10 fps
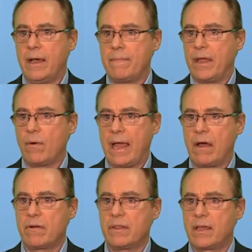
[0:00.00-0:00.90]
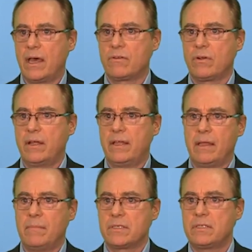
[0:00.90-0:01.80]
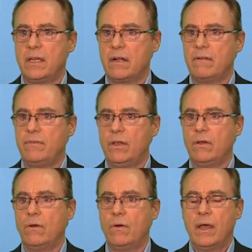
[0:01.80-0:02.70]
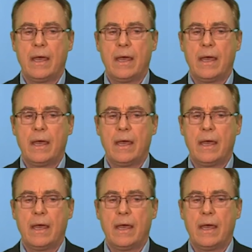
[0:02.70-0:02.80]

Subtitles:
They were out of the country, they missed the interview.